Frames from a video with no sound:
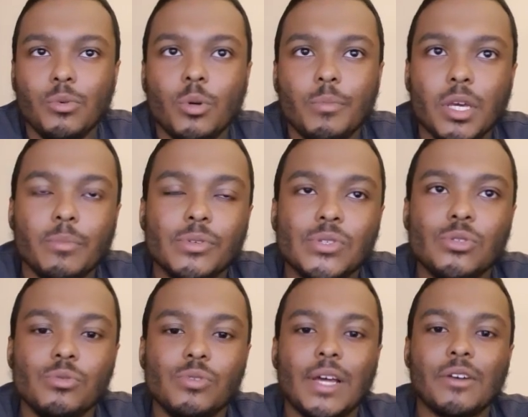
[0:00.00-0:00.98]
probably will
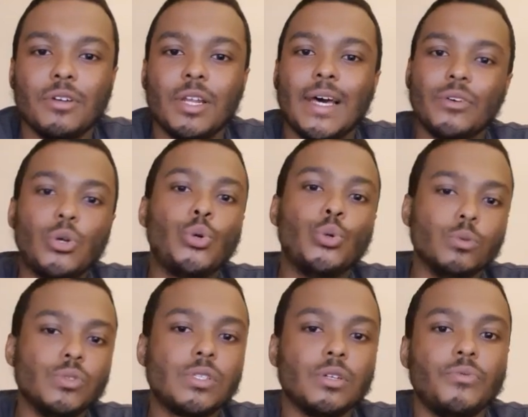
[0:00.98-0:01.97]
be able to do like a
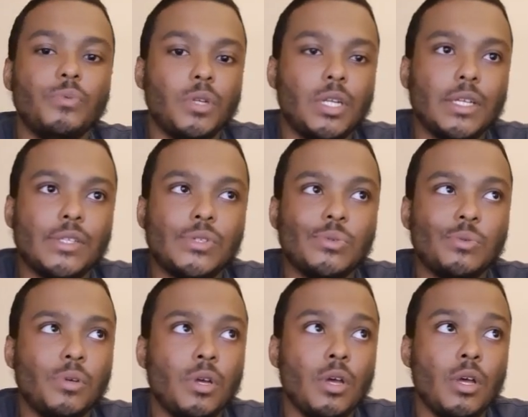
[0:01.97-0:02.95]
lot of cool stuff with
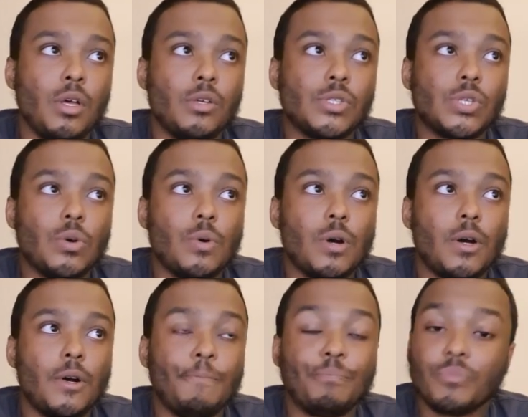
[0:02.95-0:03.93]
that too.
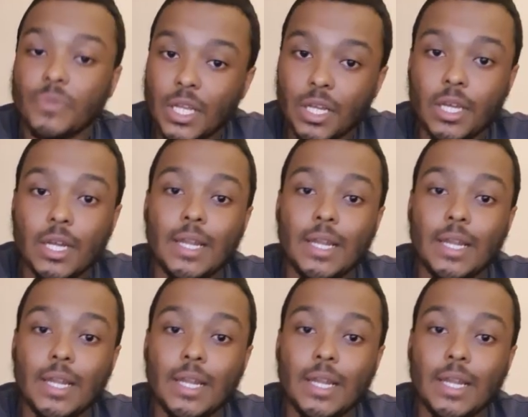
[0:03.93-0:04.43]
So